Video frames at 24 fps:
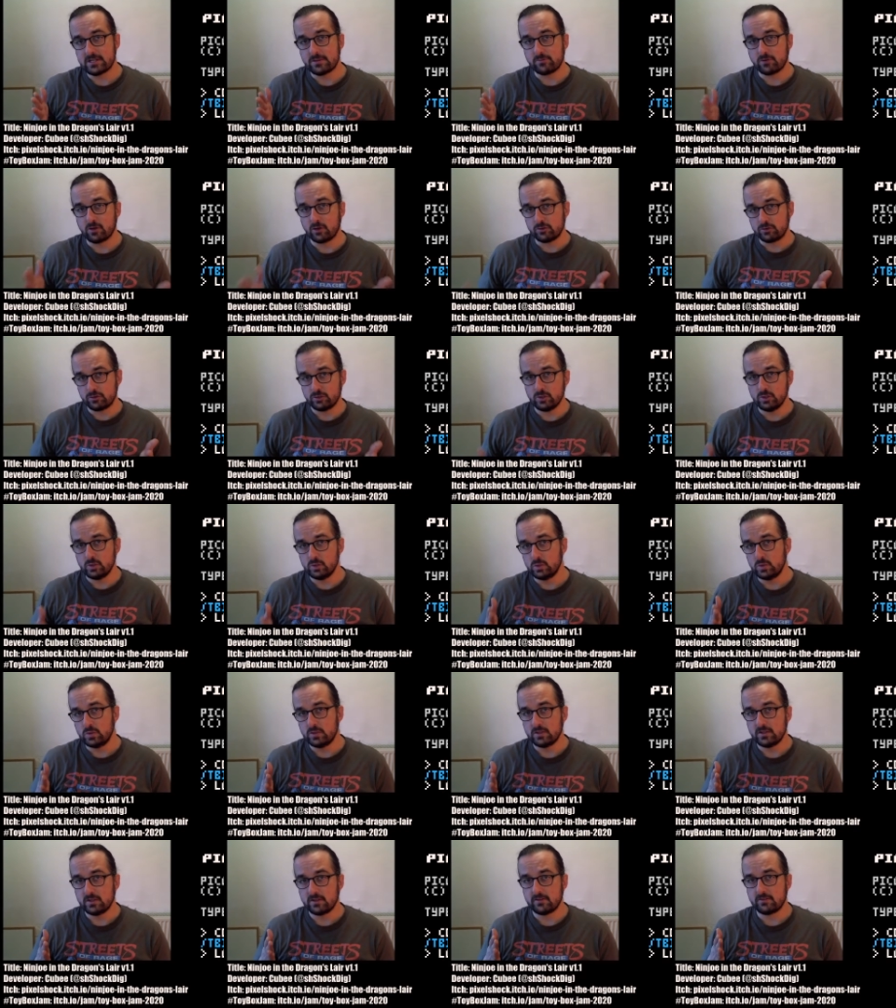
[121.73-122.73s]
got
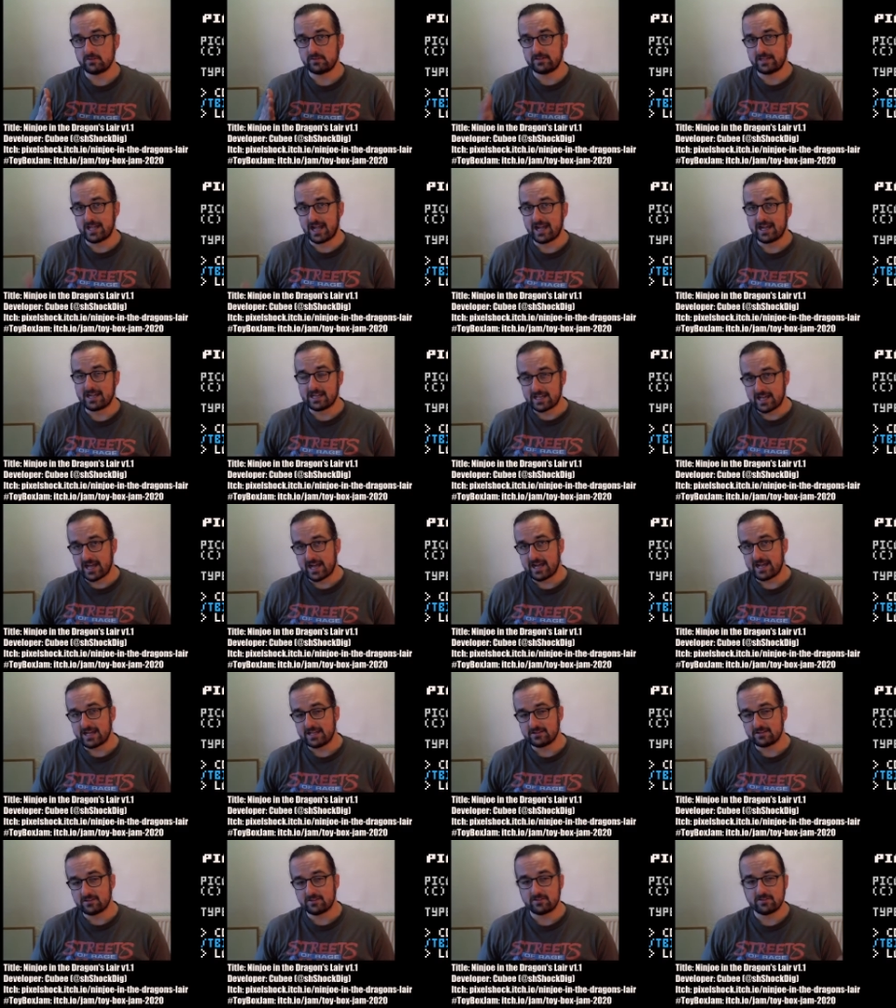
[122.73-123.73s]
two start
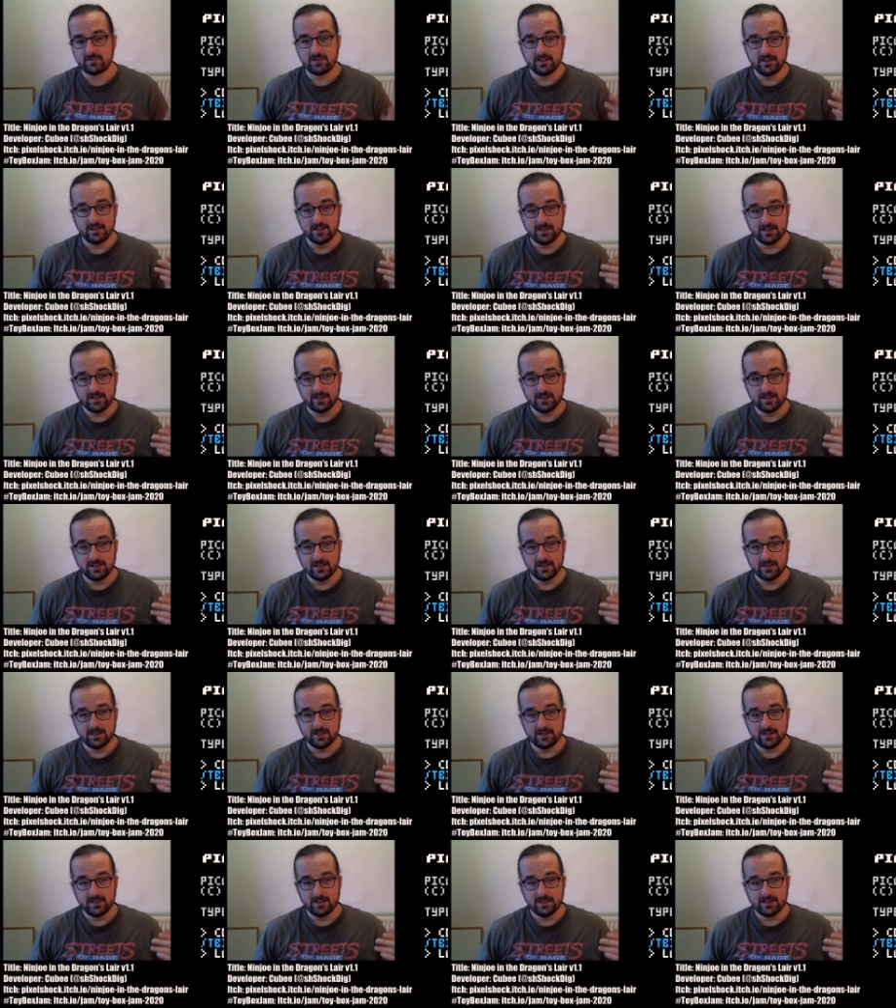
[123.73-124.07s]
carts